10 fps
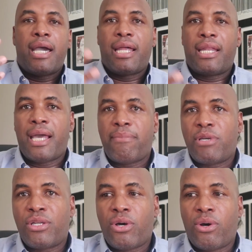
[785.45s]
and let
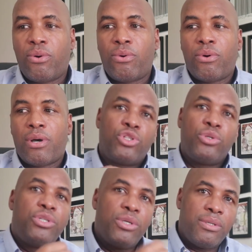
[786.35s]
me know, do
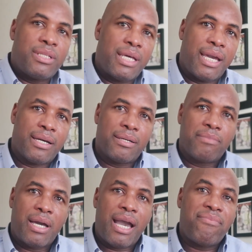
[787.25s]
you think
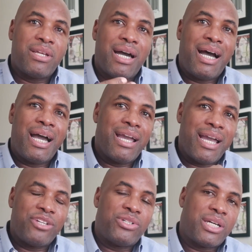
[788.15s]
having a higher
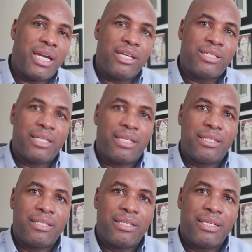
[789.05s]

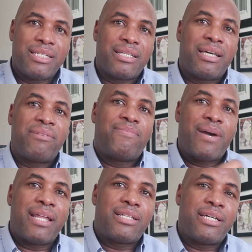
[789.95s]
education is an
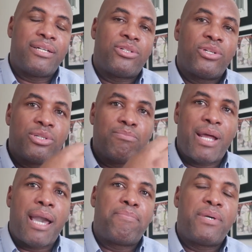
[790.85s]
advantage to
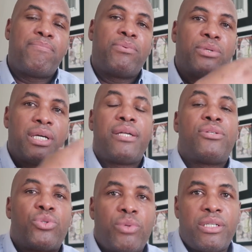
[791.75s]
black people
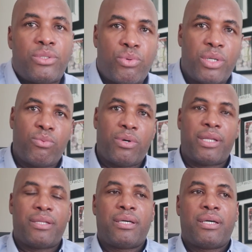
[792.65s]
in 2021?